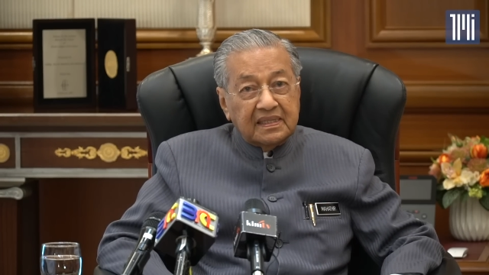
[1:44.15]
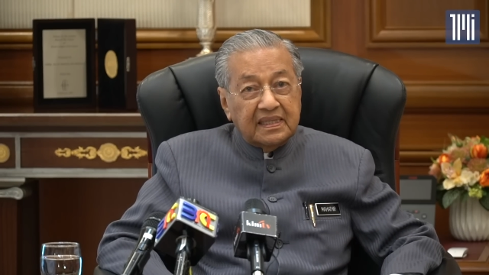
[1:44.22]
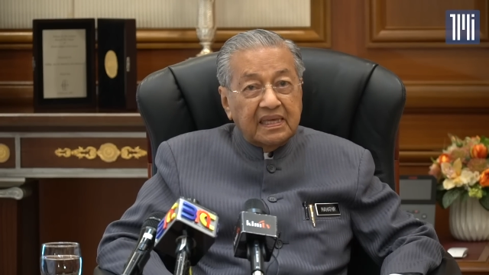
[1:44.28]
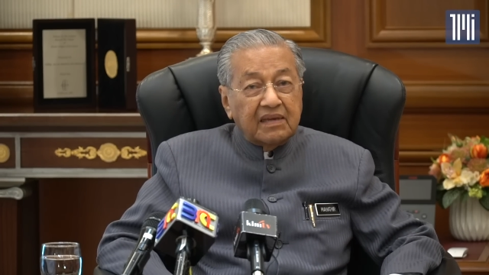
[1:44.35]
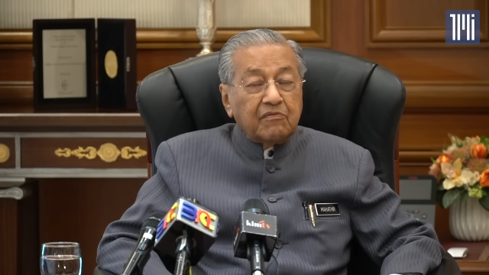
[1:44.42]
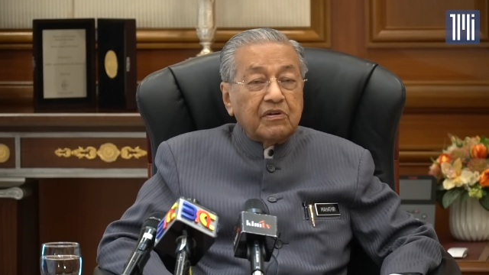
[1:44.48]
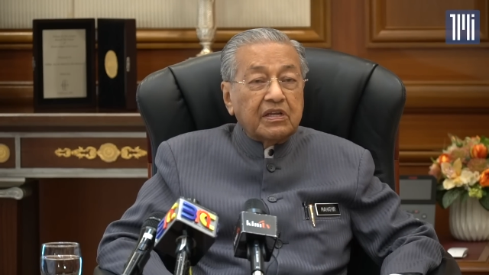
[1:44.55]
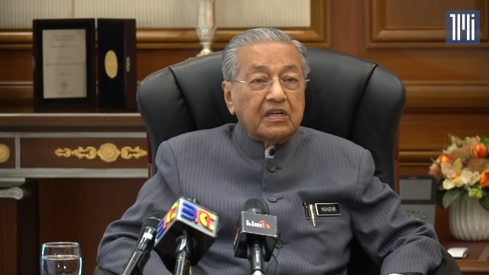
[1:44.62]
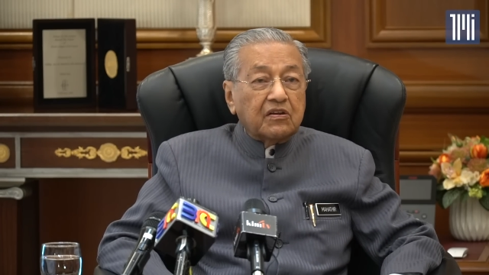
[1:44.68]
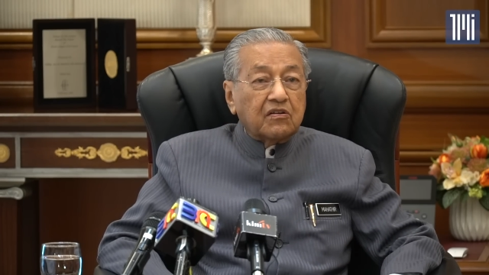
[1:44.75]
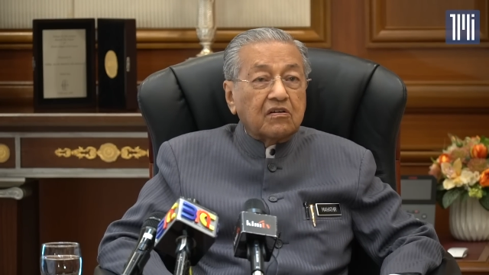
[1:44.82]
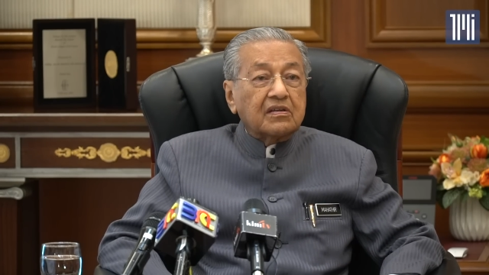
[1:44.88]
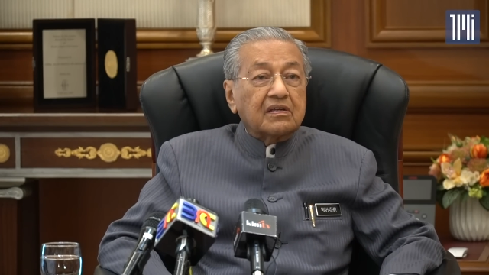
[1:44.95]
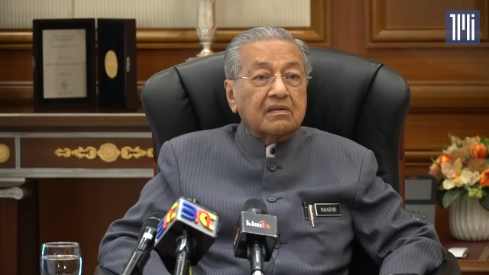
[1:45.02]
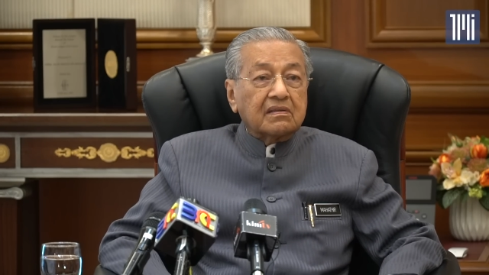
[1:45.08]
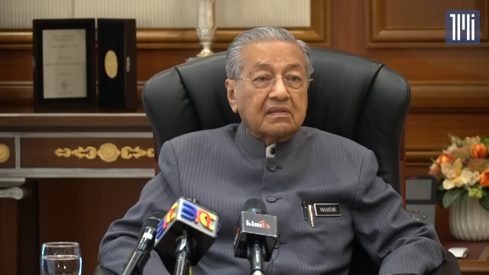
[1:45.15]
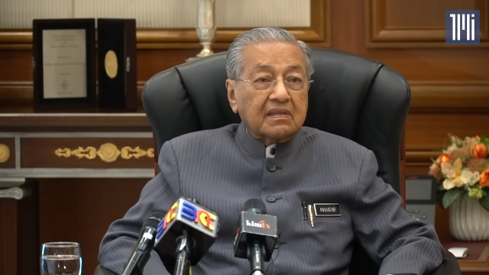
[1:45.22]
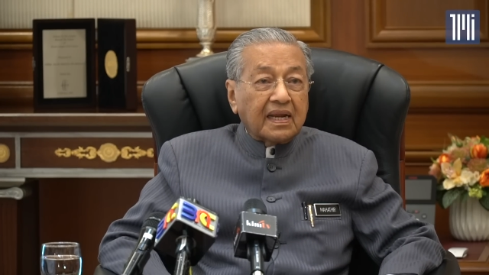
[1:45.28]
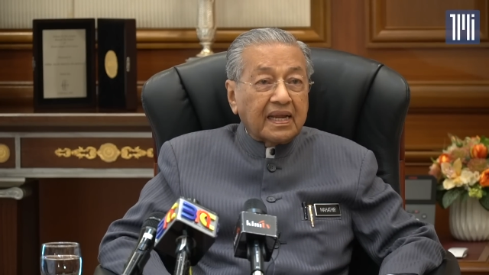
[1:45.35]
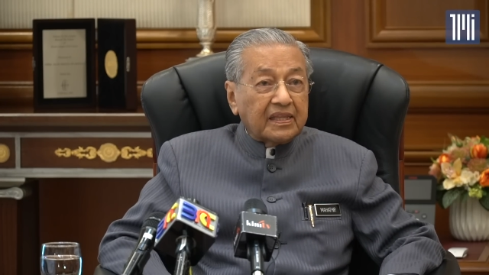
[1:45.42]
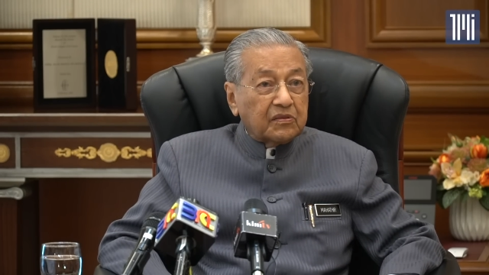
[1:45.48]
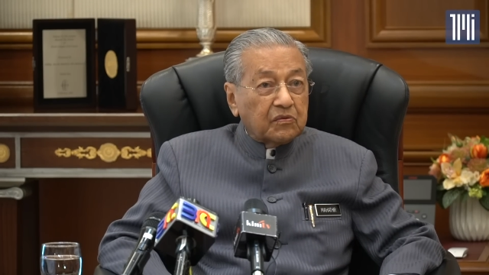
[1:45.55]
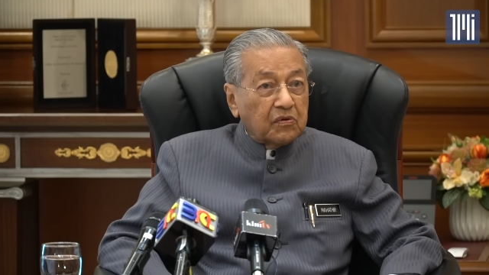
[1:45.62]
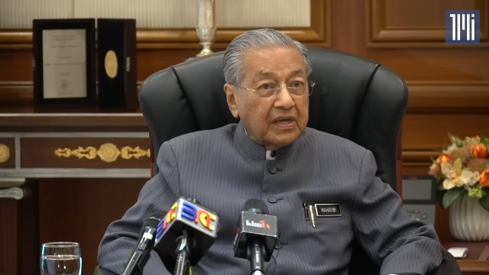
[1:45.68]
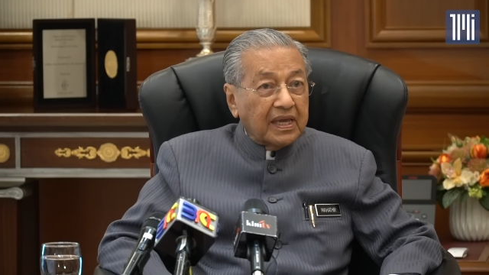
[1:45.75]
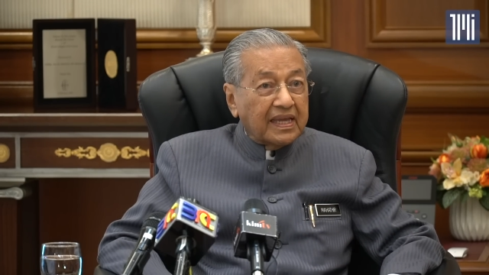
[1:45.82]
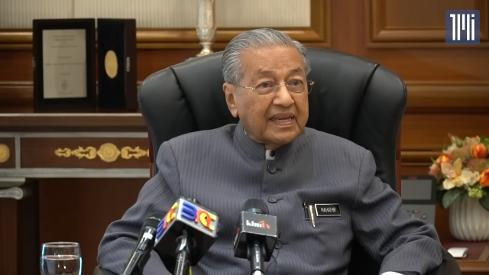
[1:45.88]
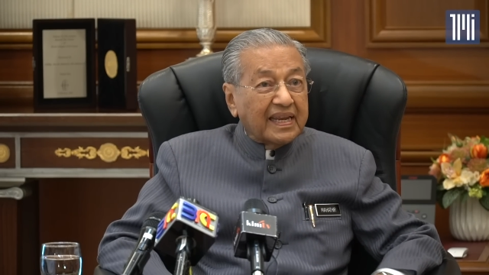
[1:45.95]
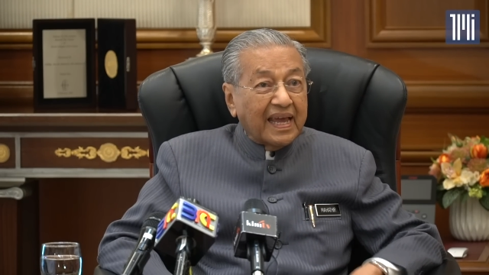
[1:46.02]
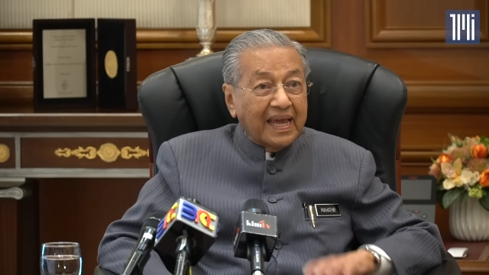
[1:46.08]
they will not try to
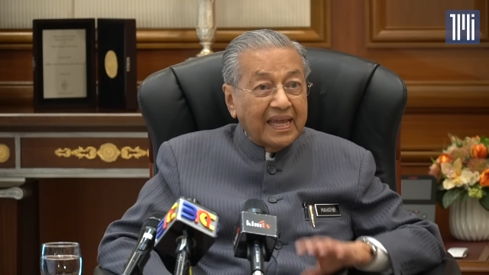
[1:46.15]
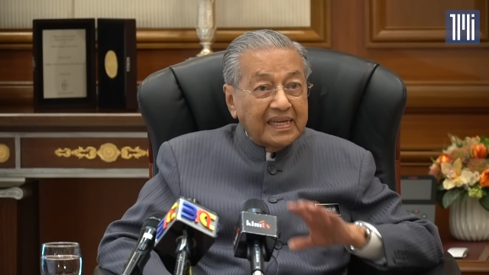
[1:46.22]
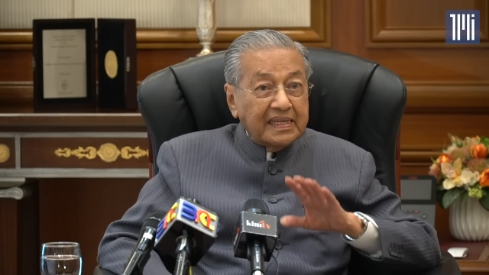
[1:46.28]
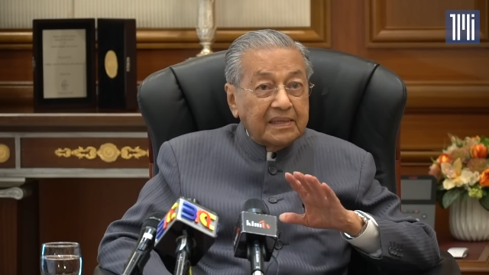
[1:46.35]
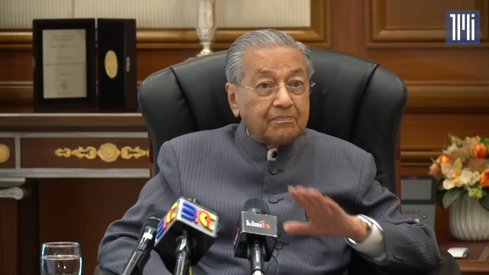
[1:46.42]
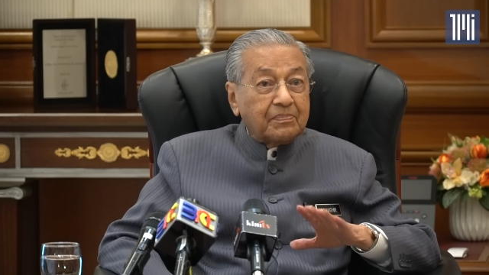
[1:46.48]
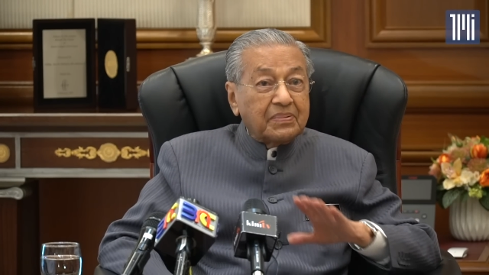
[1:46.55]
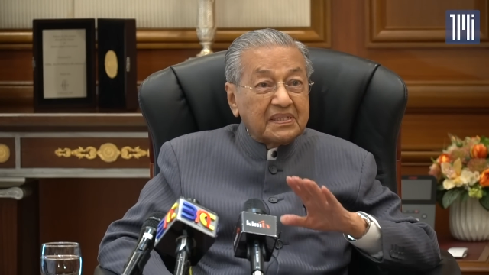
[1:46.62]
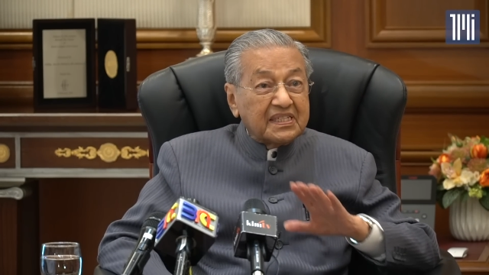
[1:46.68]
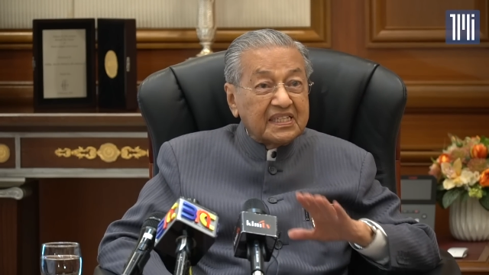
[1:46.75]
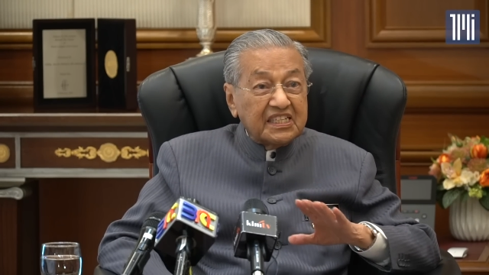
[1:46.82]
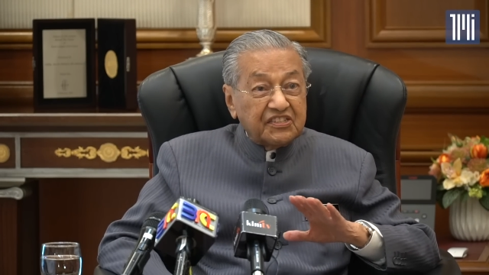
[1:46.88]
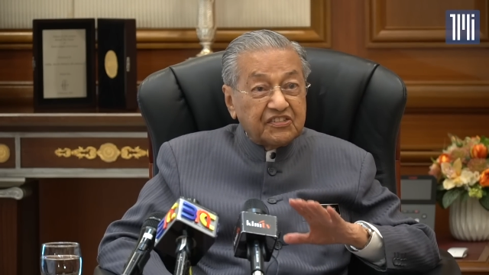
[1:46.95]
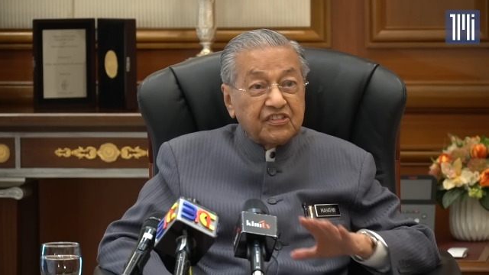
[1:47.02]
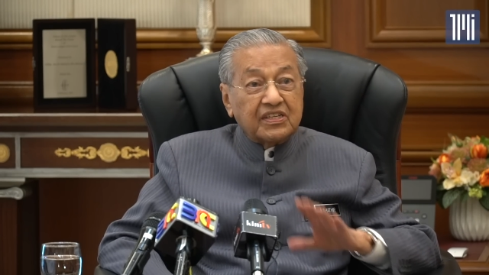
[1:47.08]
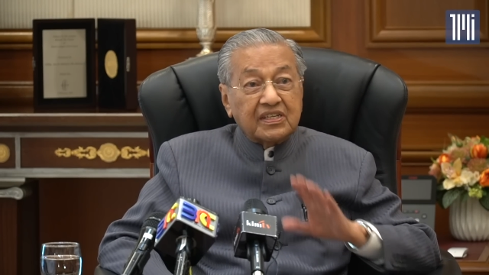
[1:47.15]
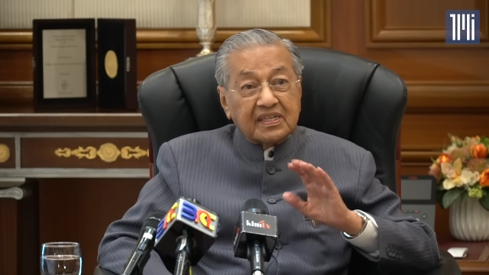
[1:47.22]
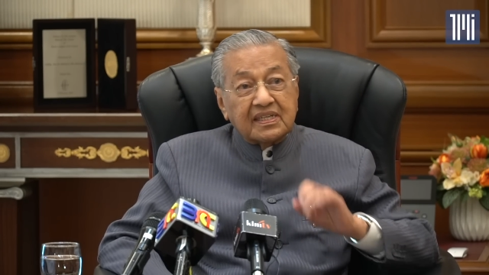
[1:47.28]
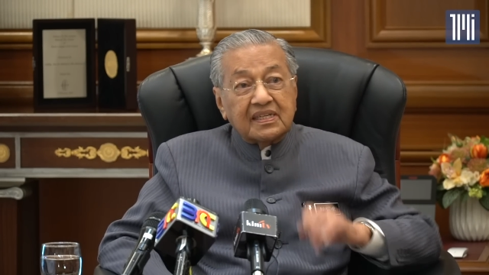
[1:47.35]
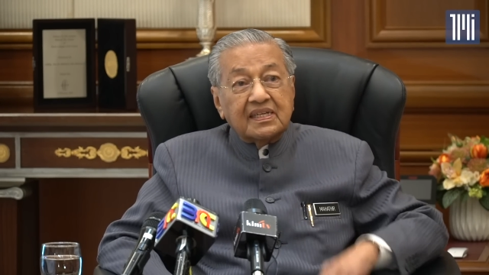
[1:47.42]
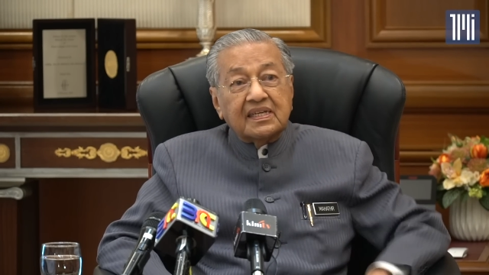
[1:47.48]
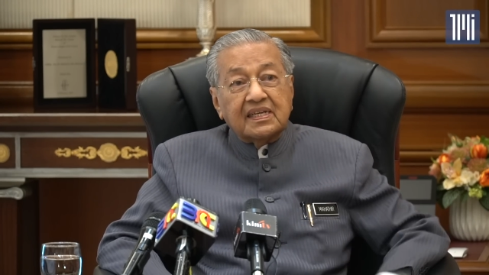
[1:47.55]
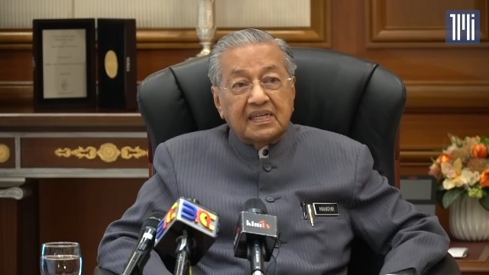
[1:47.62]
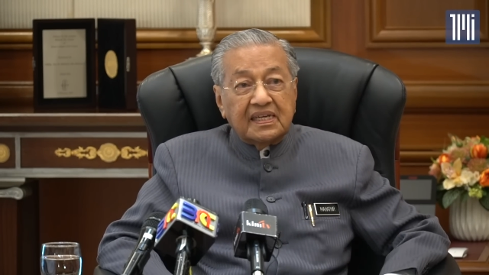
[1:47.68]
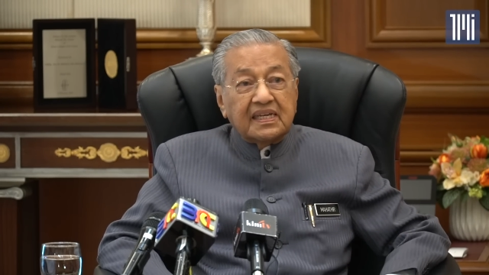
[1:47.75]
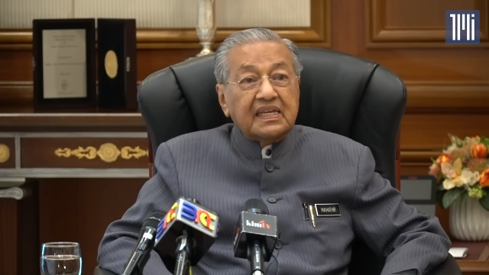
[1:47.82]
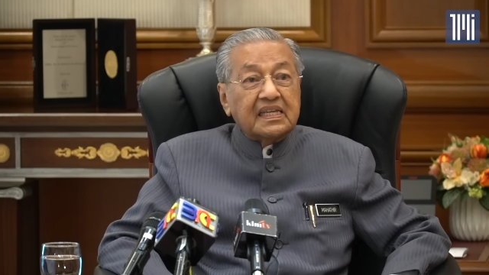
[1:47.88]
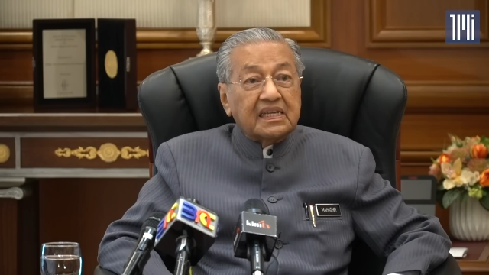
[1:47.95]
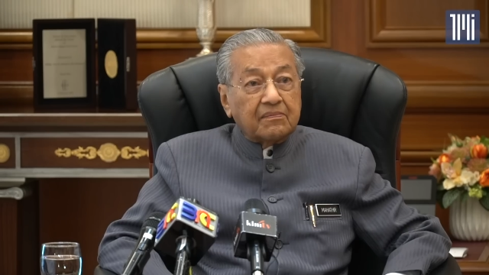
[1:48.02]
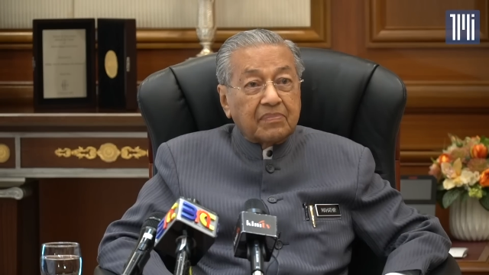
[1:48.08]
get any position
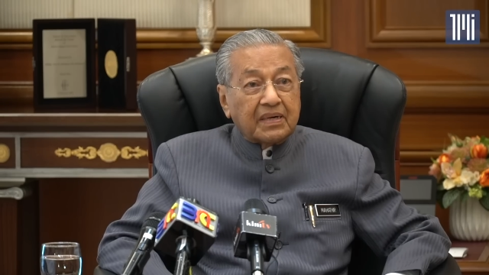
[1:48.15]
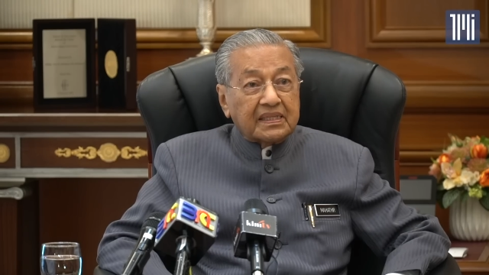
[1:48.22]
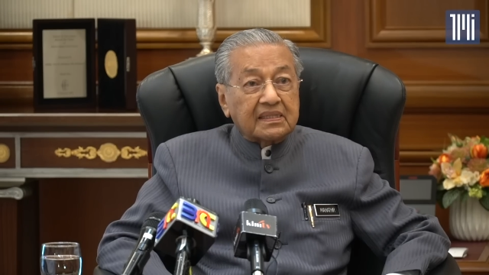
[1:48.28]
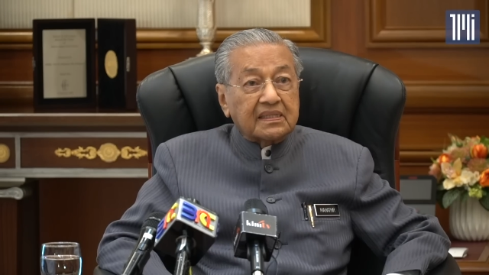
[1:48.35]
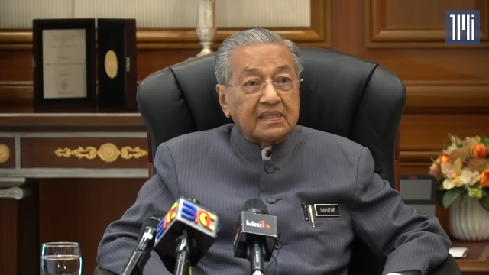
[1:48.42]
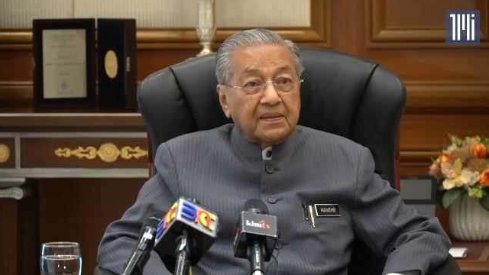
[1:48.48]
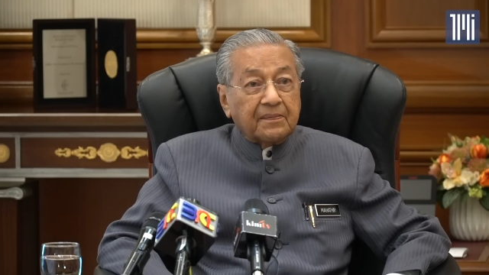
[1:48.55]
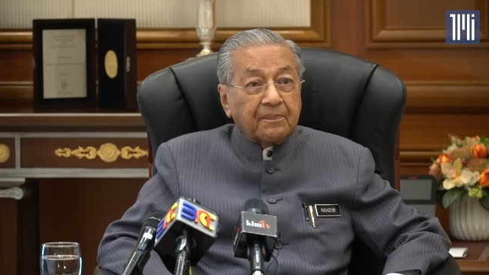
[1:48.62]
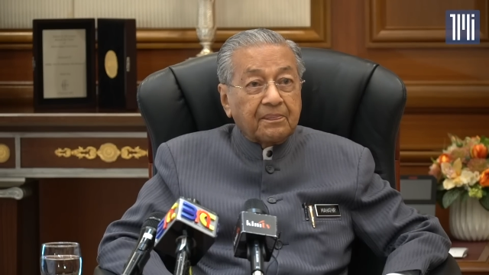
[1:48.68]
in the party.